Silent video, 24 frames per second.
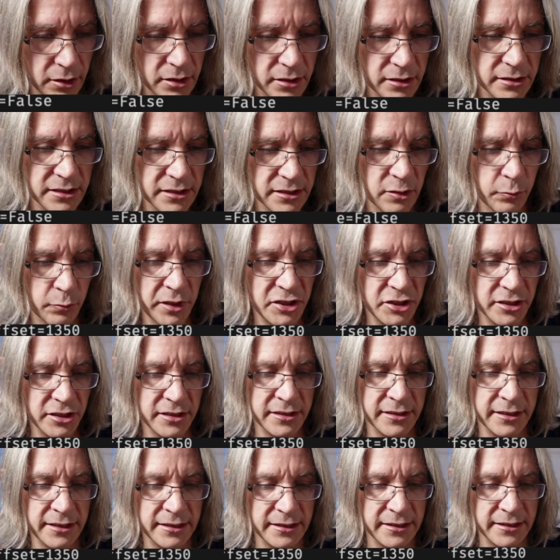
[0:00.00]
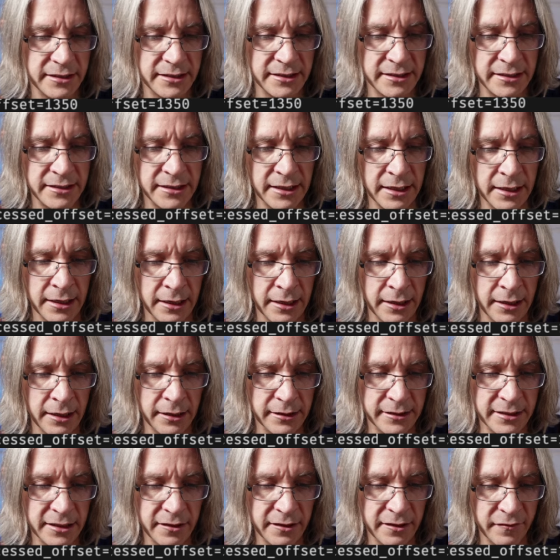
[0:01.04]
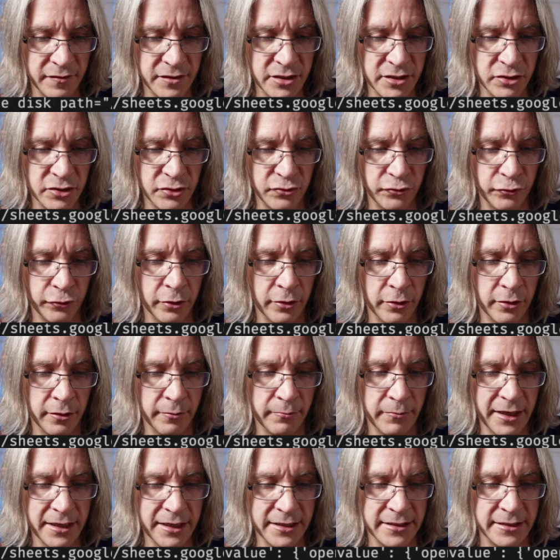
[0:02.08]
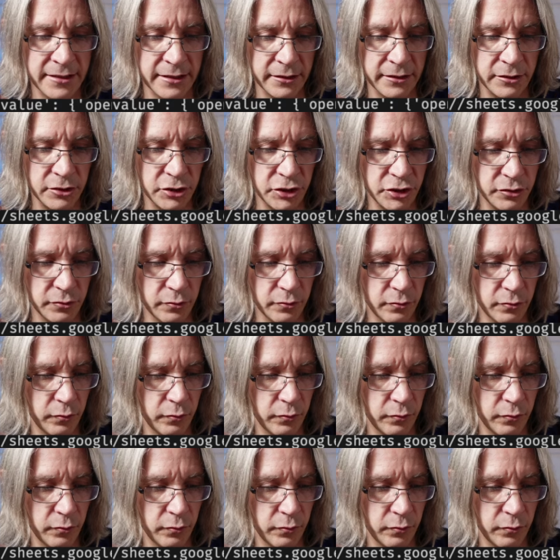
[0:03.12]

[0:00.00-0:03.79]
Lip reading: So we just need to say, instead of str message,